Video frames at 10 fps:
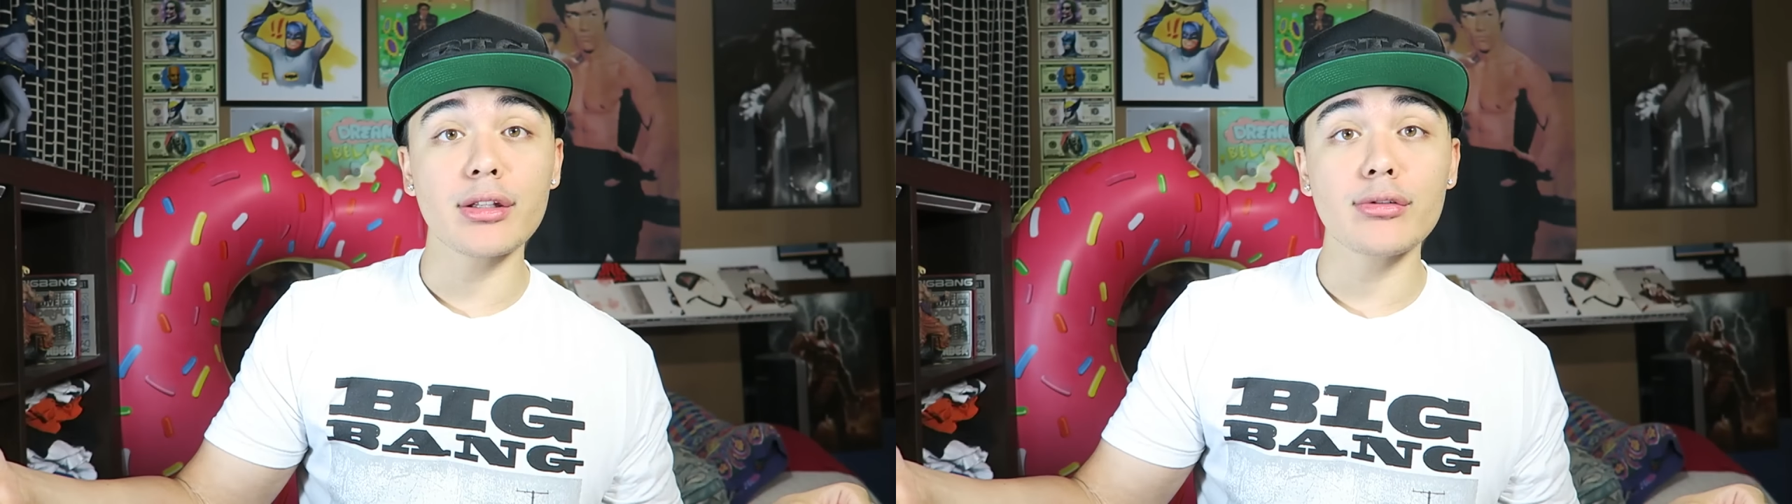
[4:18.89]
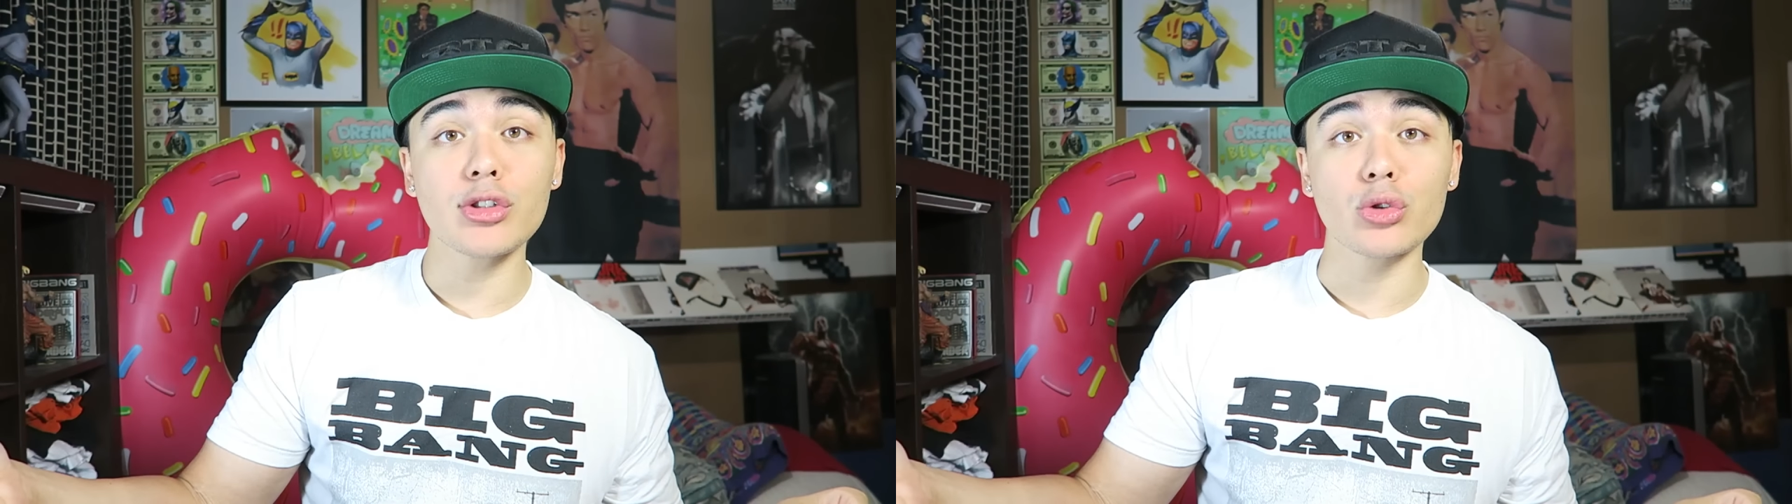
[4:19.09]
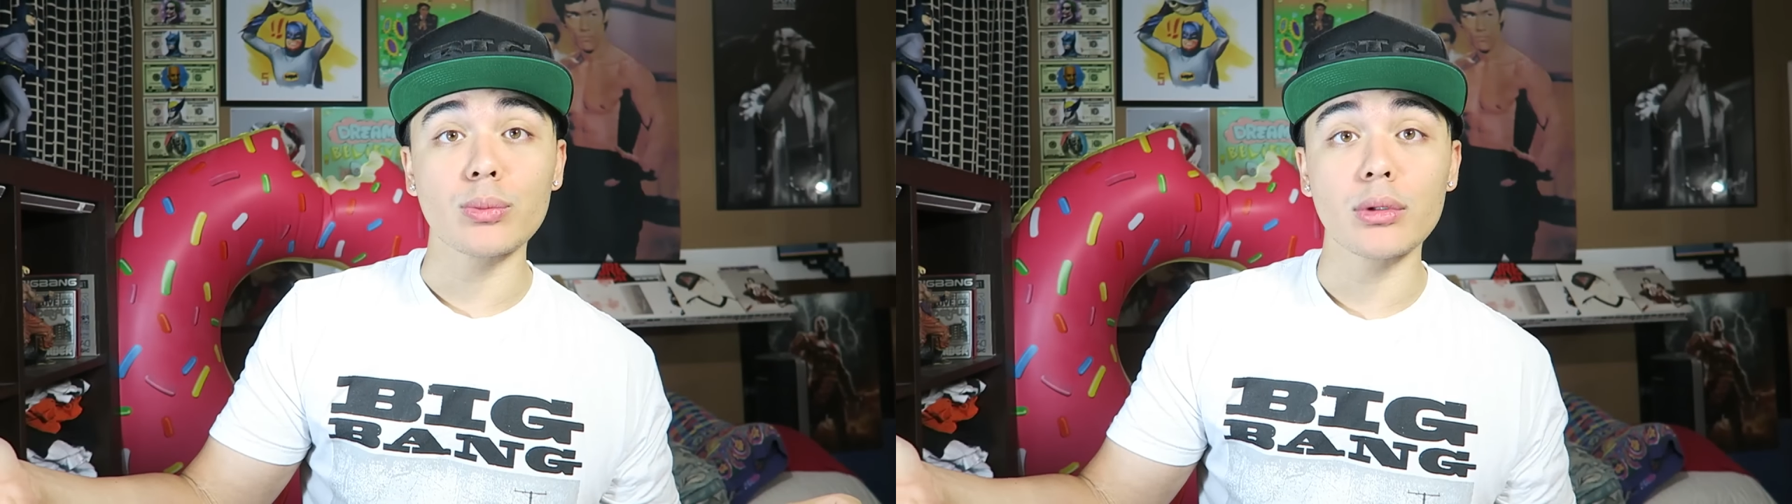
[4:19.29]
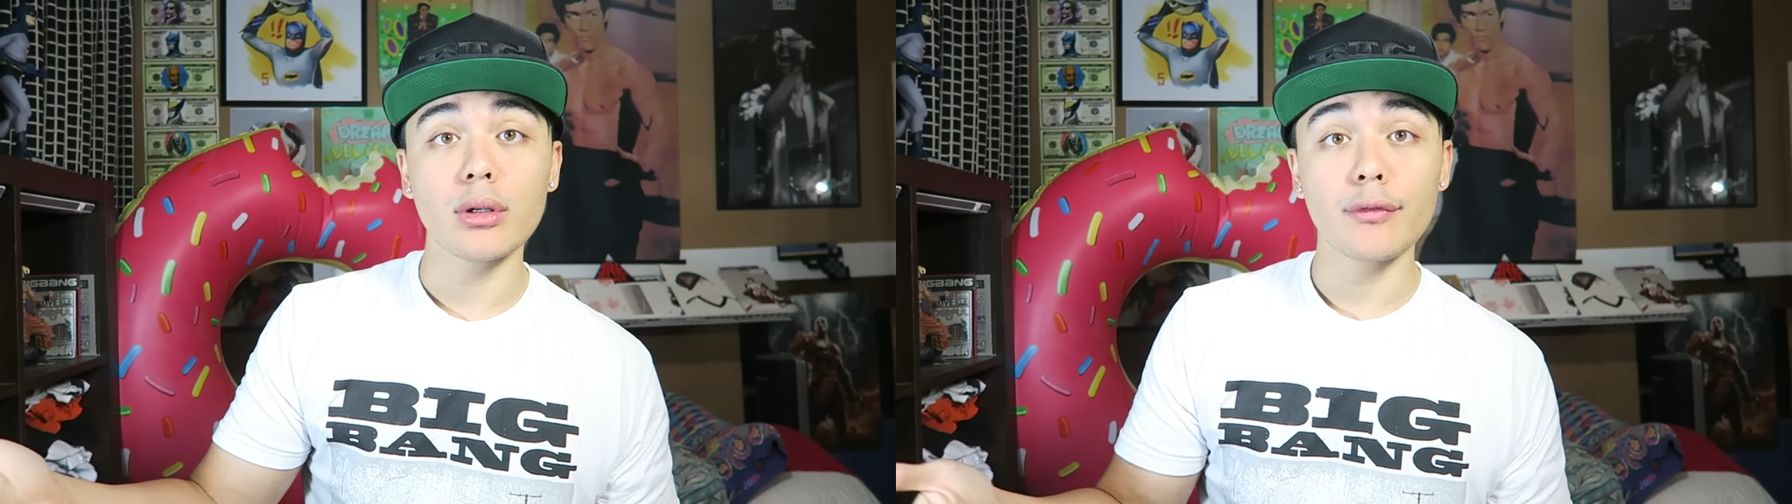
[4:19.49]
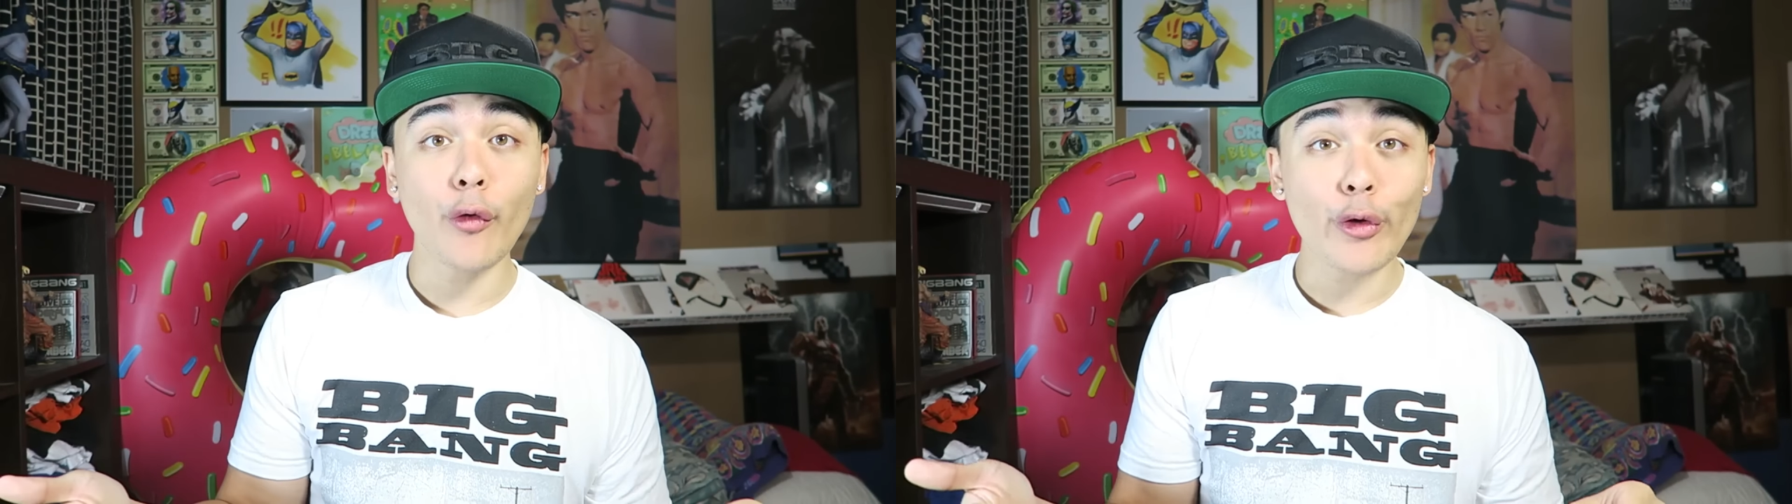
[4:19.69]
YouTube.
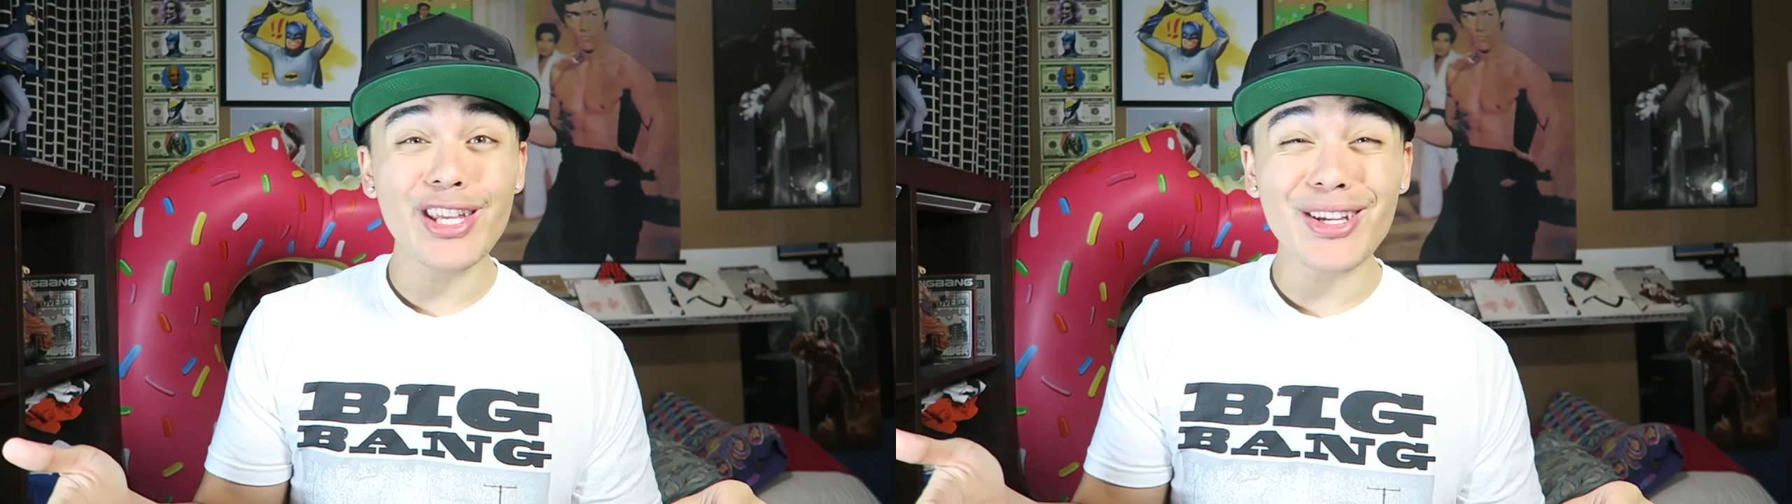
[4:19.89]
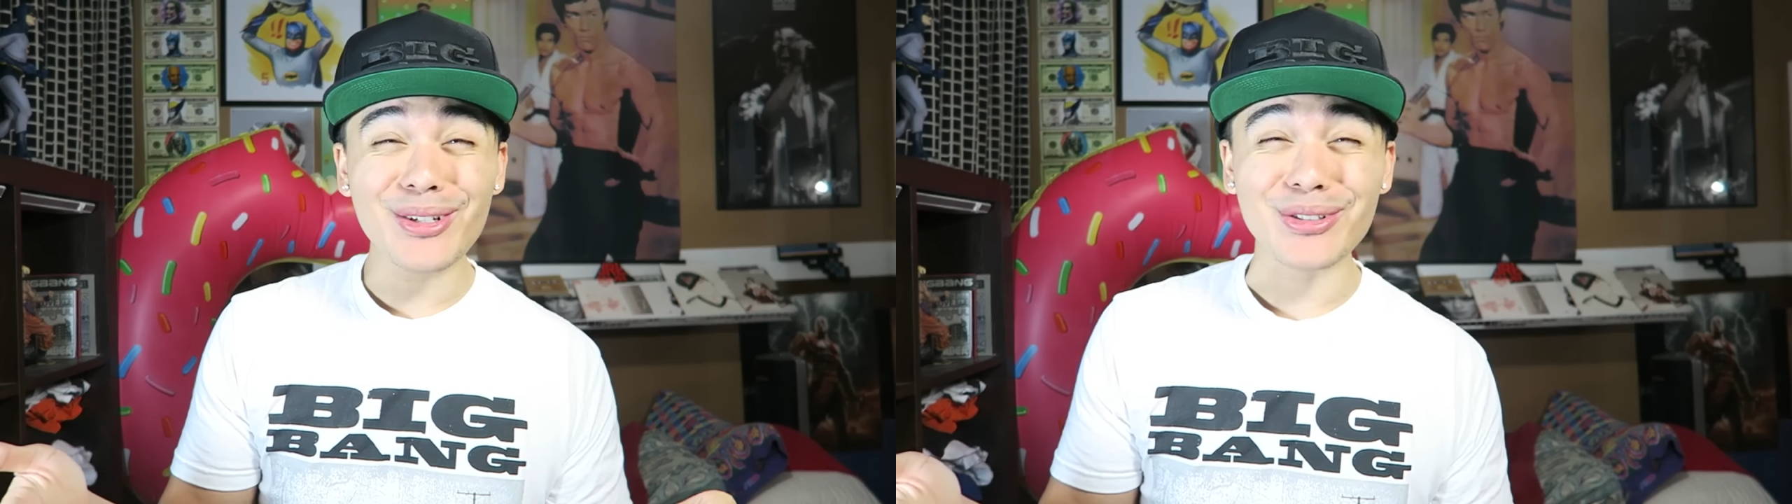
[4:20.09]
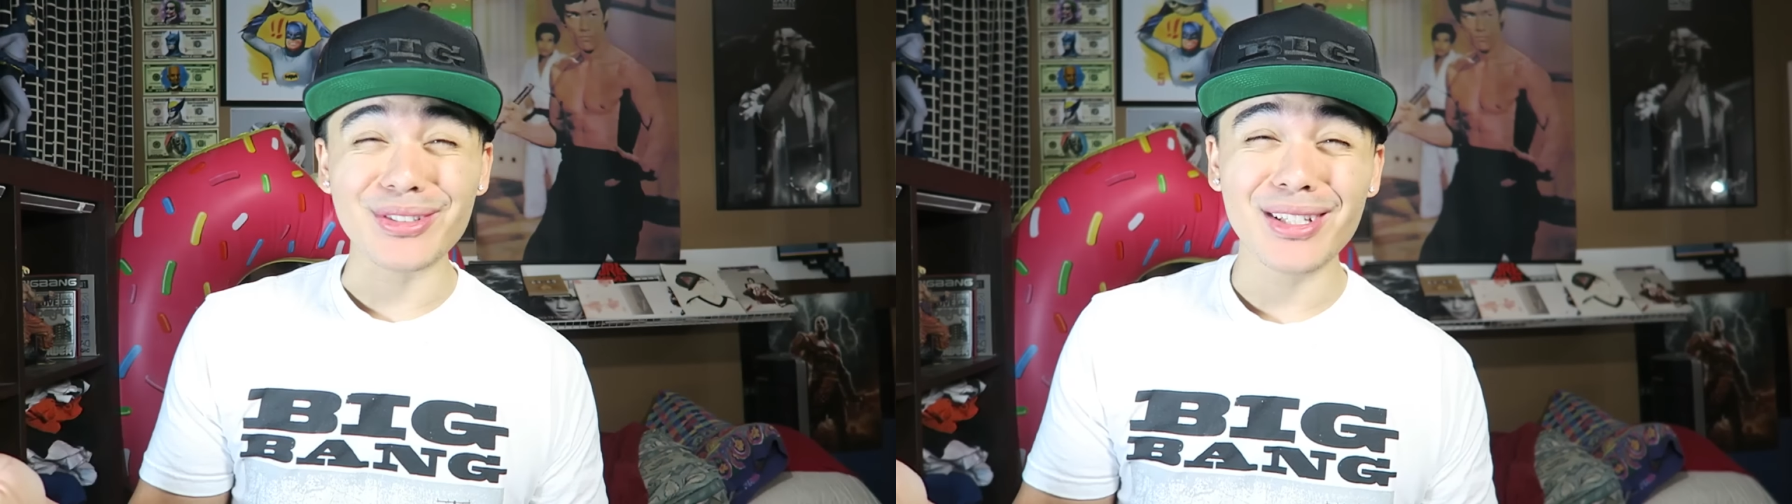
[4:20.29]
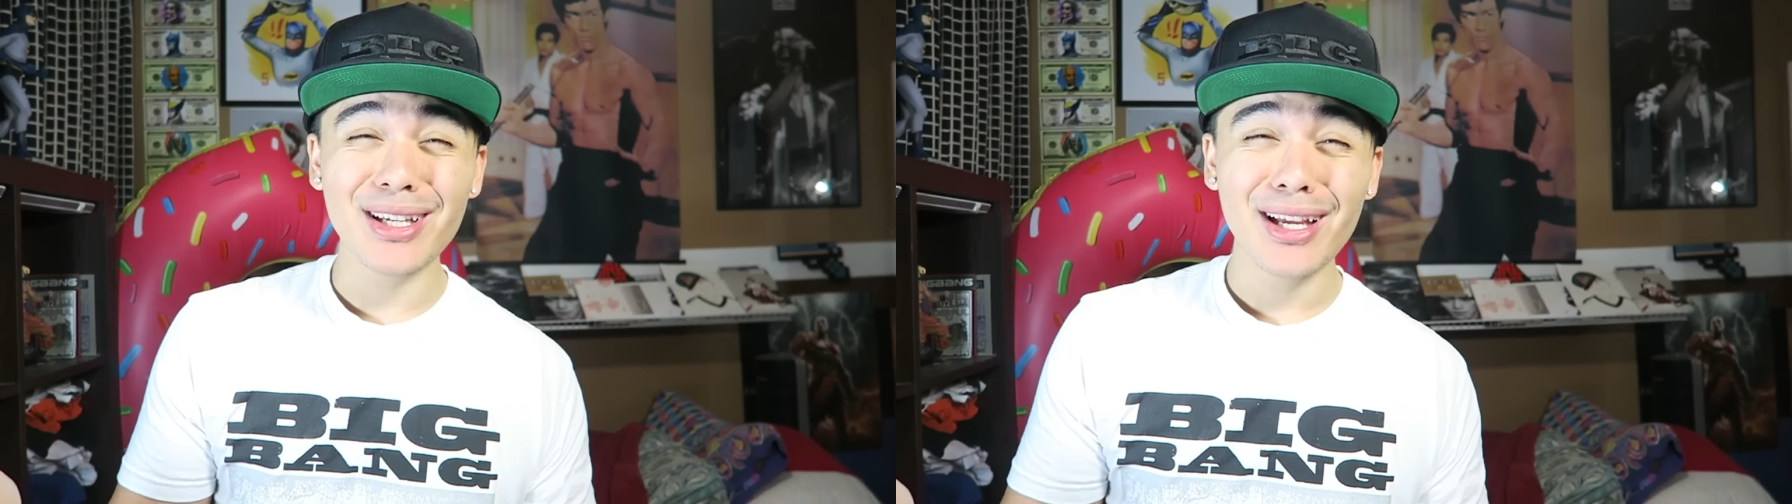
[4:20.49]
4 years.